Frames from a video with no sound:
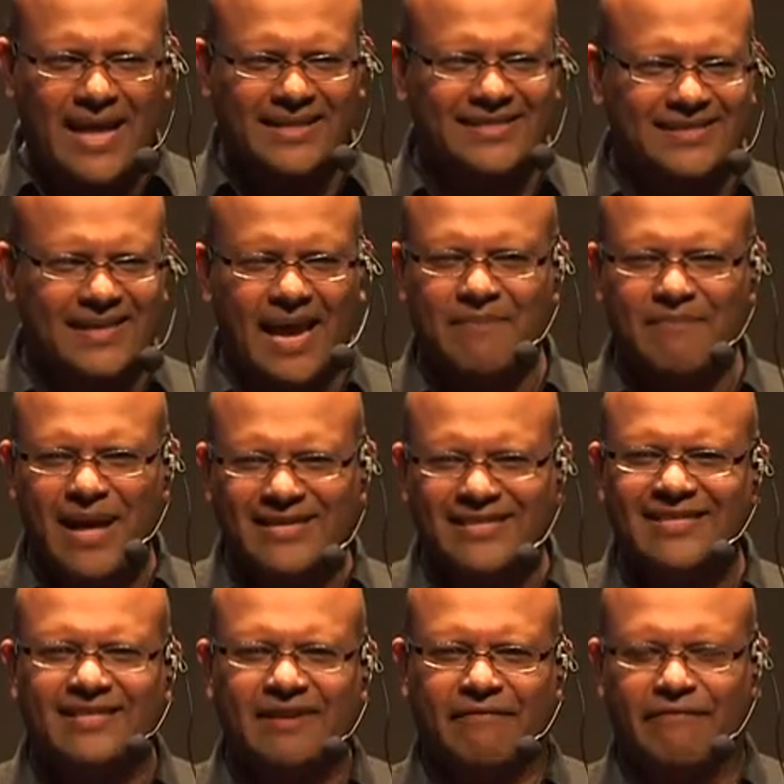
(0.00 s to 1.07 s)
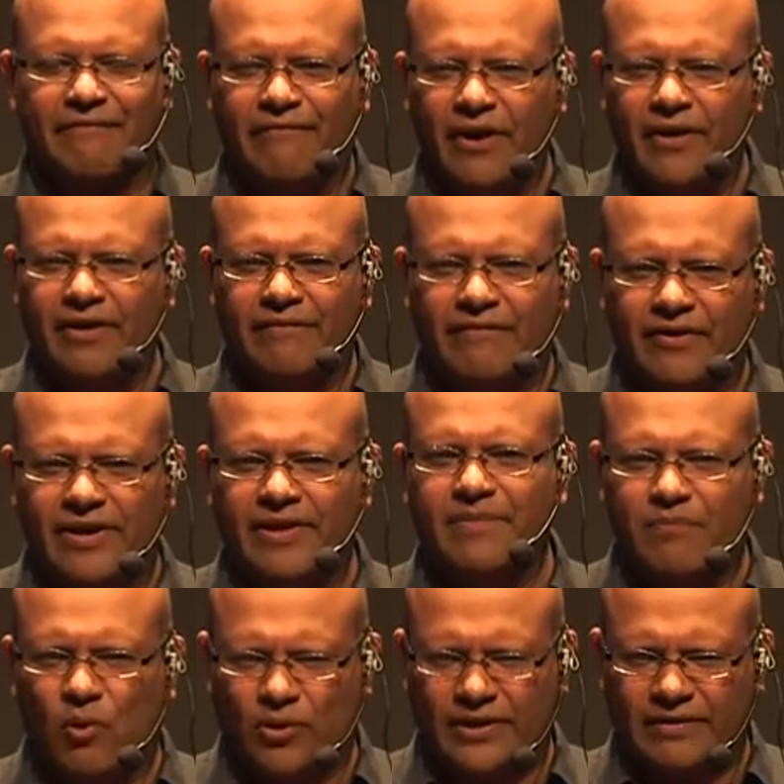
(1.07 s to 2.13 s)
maths. And maths is a very, very
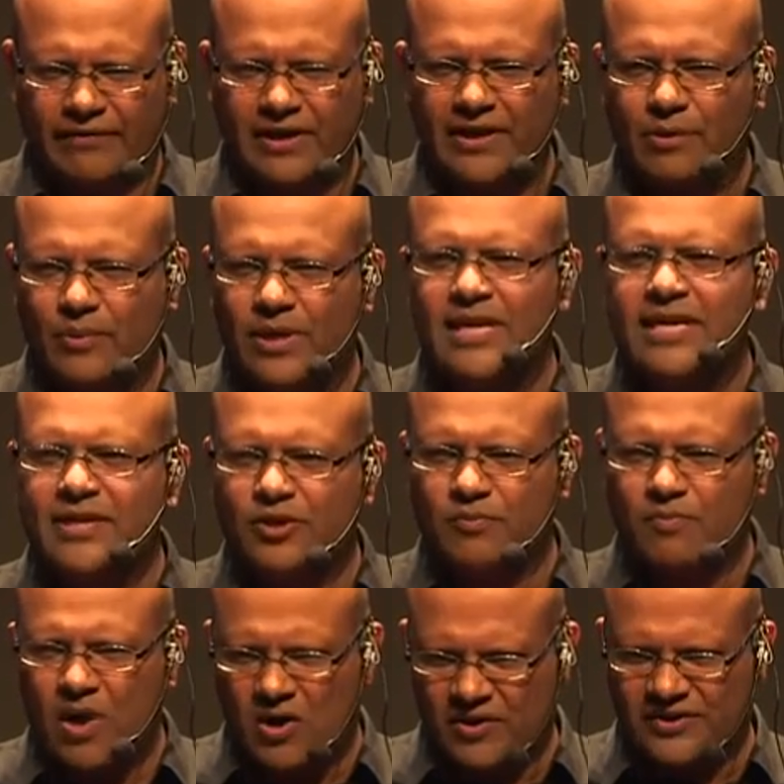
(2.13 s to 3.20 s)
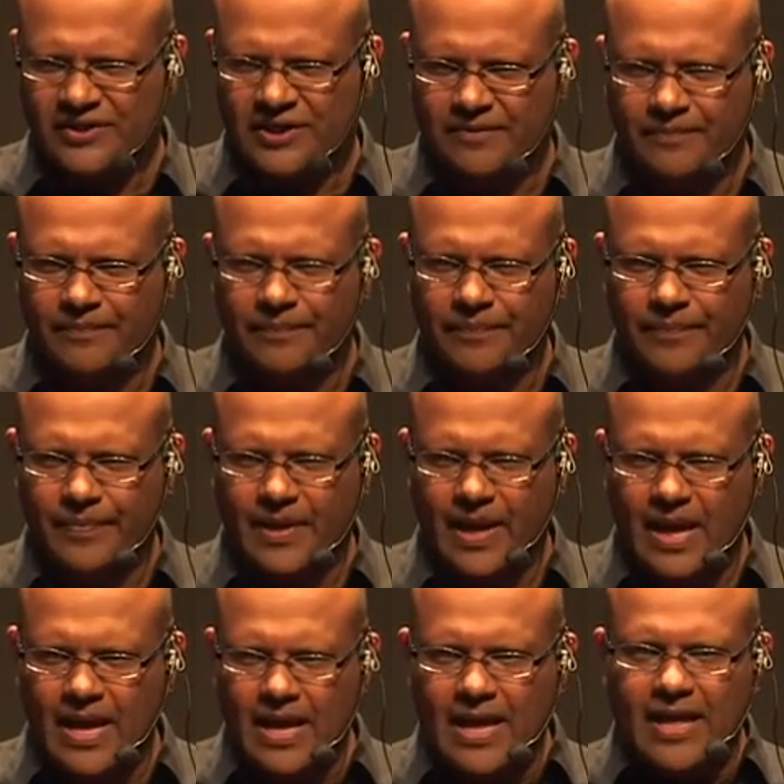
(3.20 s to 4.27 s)
important thing that we need to master.
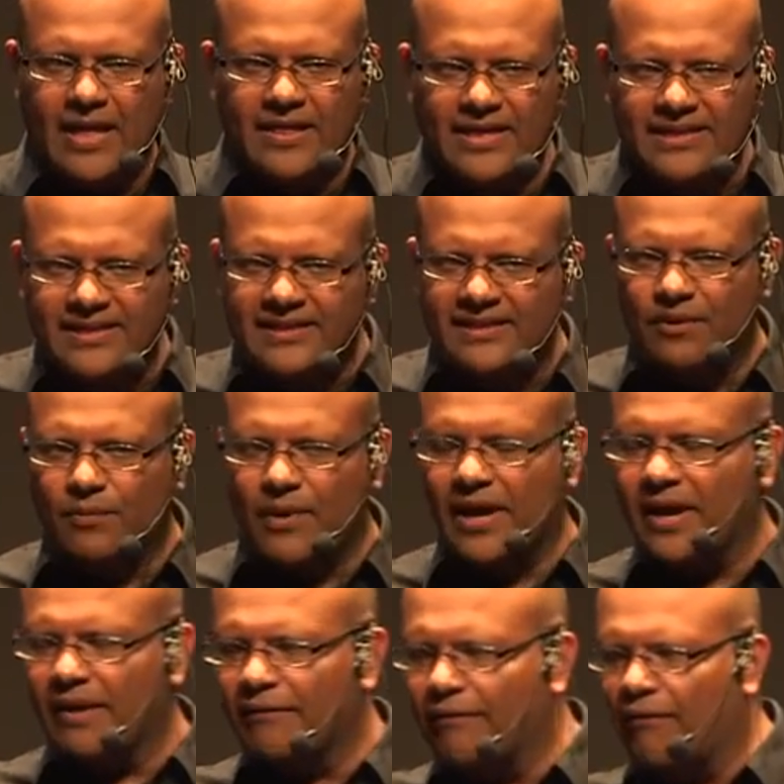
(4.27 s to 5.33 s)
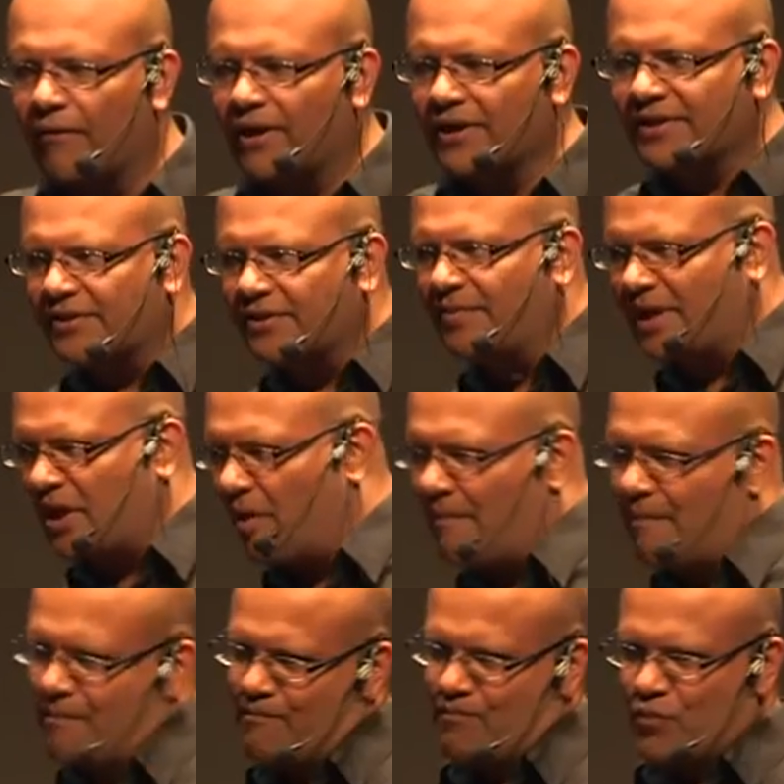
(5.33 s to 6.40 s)
This is the way for us to
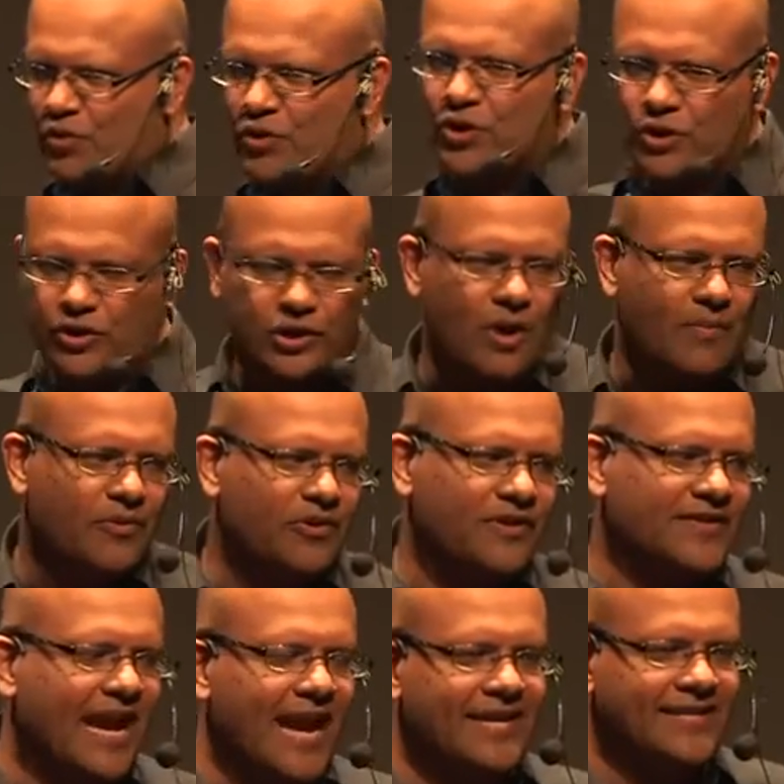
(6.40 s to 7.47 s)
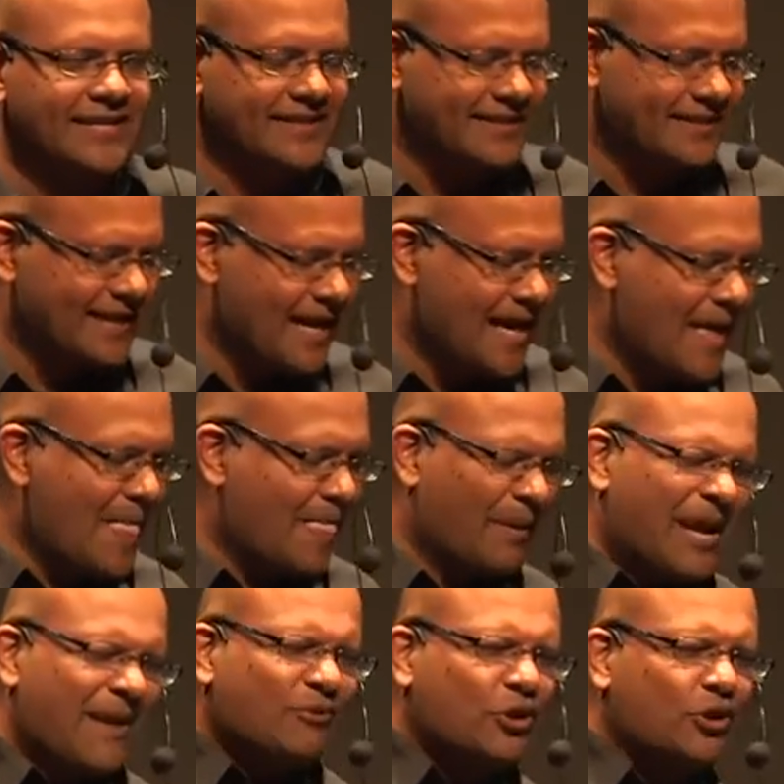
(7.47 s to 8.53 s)
become good computer scientists.
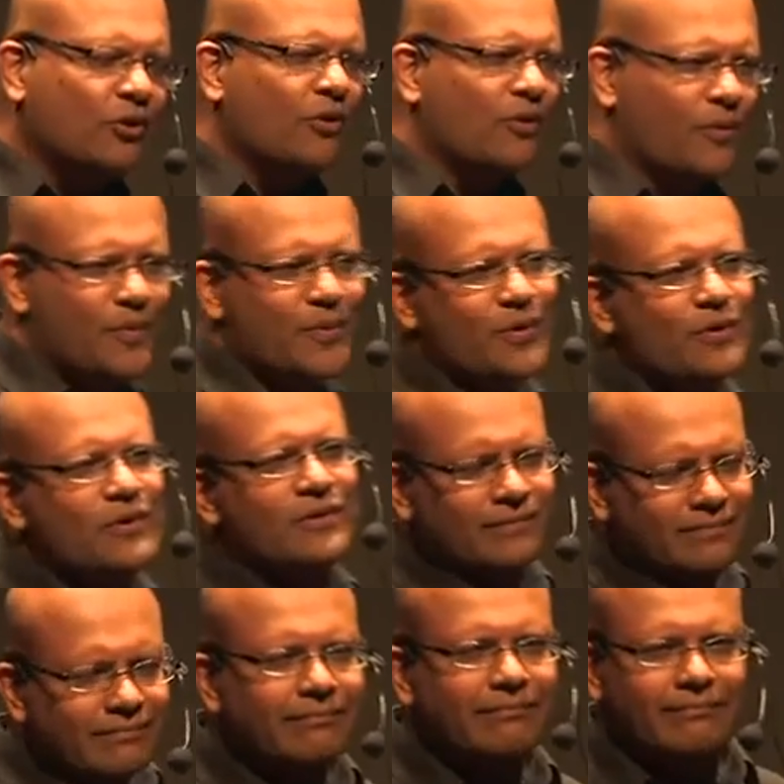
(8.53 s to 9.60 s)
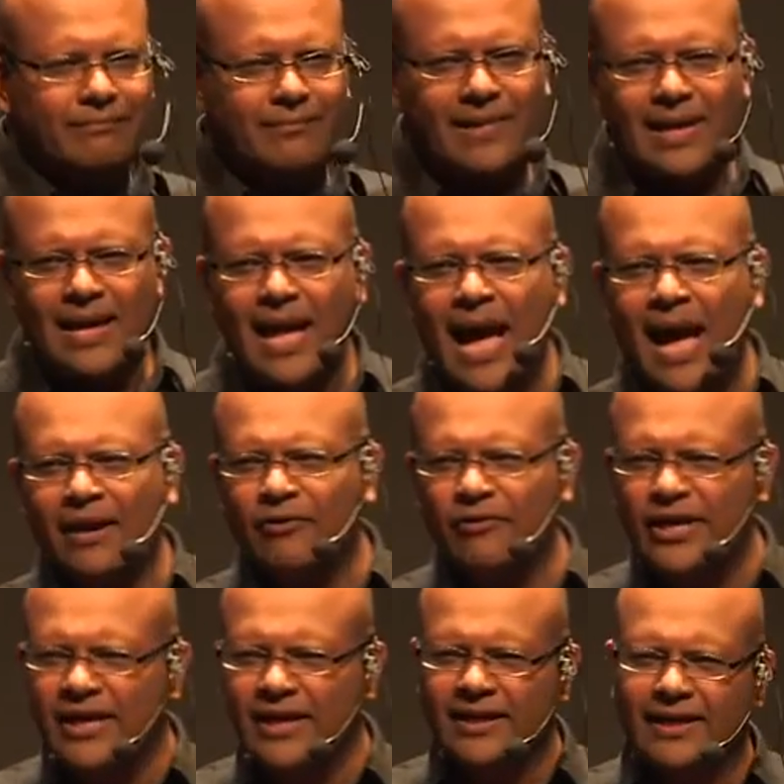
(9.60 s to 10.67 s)
But I'm sure you'll
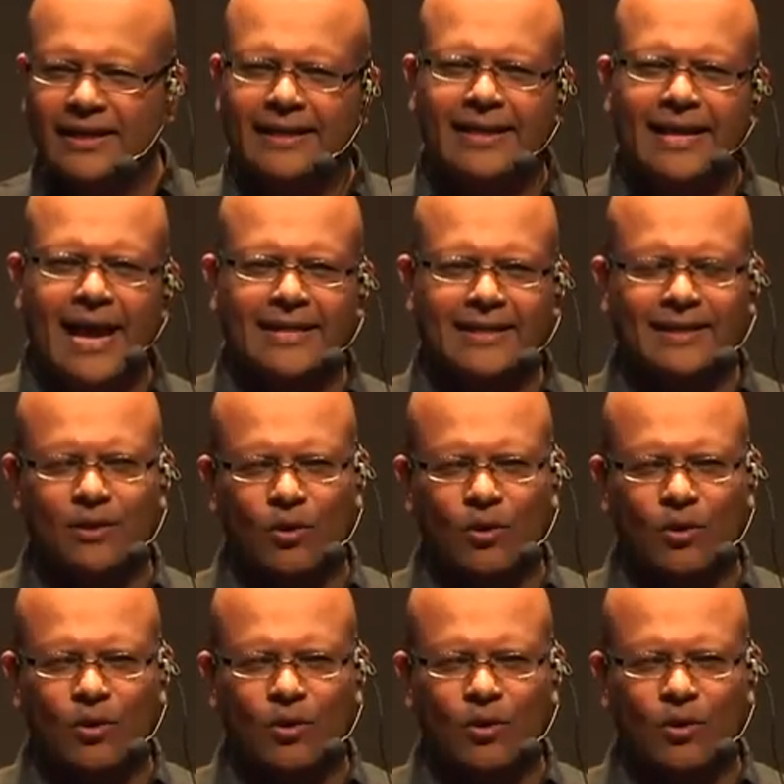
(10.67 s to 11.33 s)
agree that